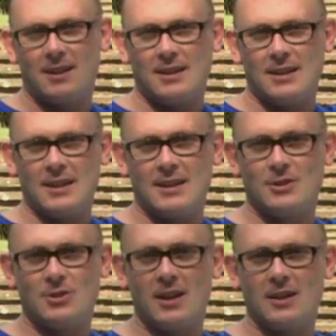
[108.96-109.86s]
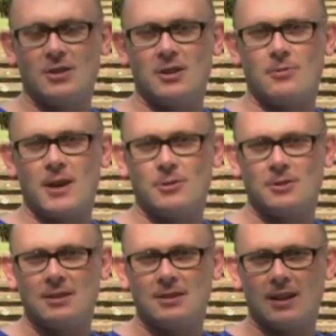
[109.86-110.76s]
And Jay turned around
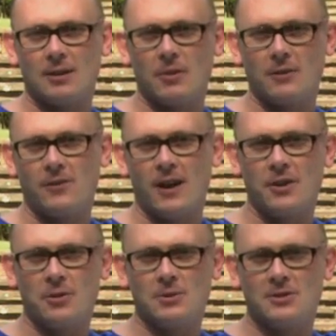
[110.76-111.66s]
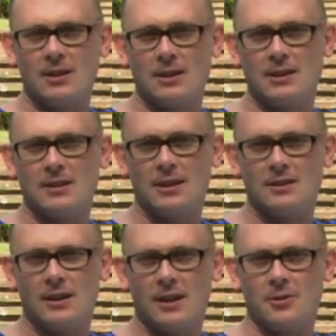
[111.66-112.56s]
and said, "My father was the lead
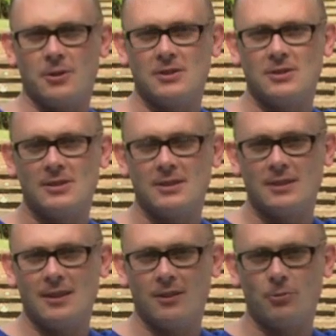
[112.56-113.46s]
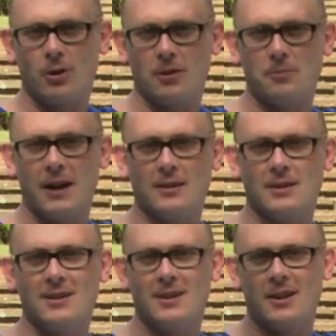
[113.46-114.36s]
guitarist in the rock
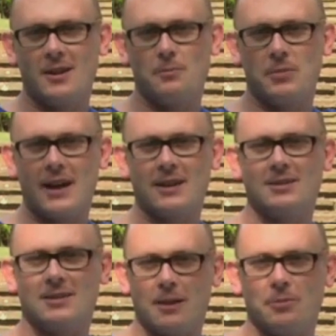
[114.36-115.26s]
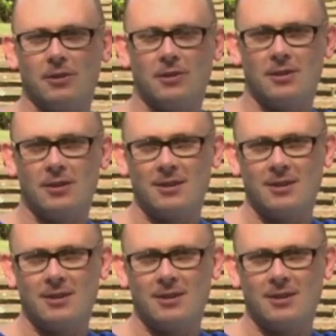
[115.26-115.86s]
band Black Sabbath."